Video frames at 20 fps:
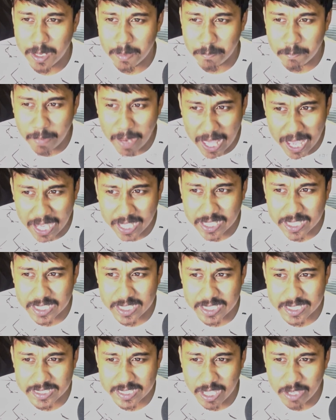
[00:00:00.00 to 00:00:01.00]
Black
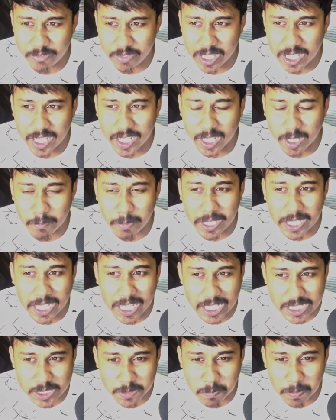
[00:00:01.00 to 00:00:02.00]
is having little bit
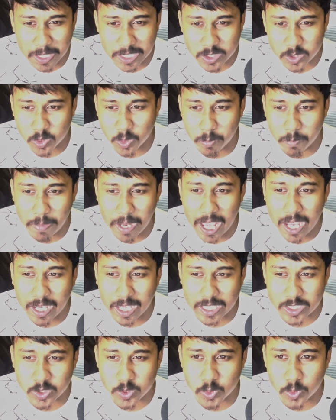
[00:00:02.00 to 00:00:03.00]
less space, so black
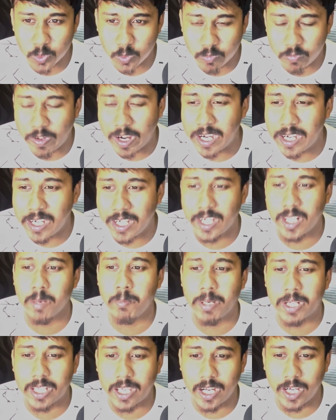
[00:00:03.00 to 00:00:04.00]
has to find little
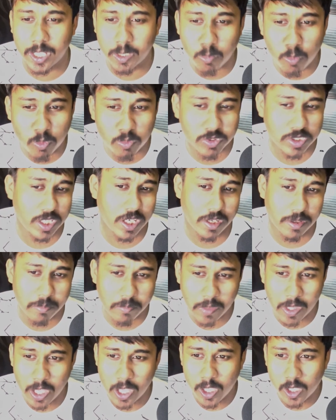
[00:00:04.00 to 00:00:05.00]
bit correct moves here.
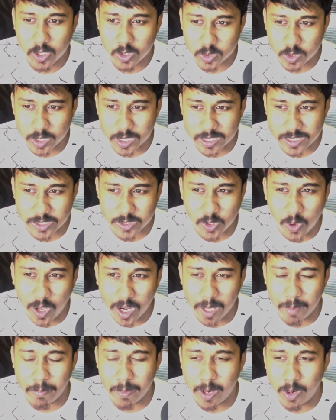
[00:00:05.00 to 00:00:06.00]
So this is
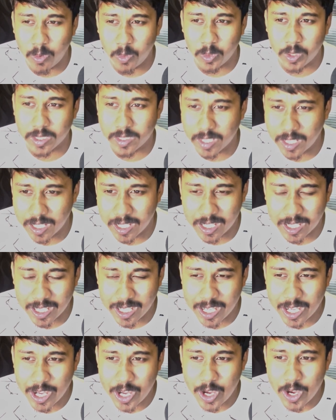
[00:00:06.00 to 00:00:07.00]
all about the
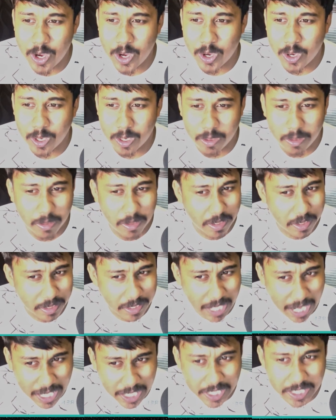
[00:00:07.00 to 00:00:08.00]

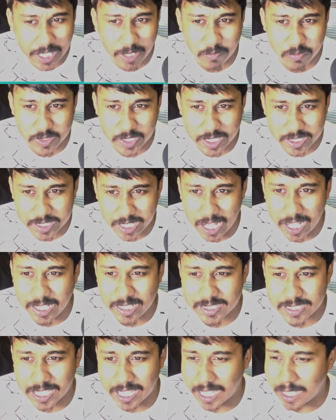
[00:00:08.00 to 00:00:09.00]
knight f6
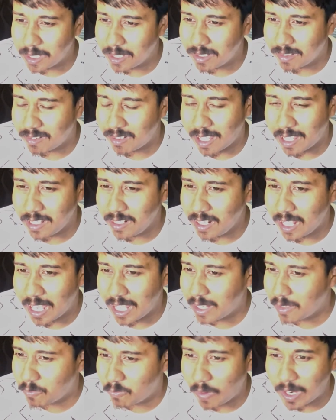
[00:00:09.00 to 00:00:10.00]
line, second line,
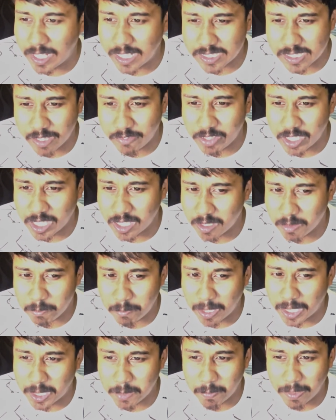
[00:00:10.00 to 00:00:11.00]
and white is having
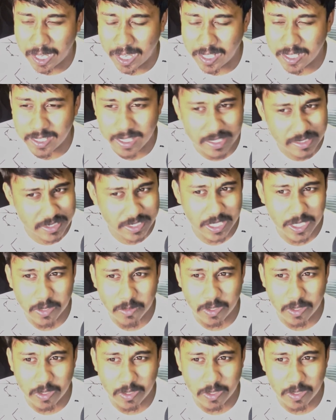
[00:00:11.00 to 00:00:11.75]
multiple ideas.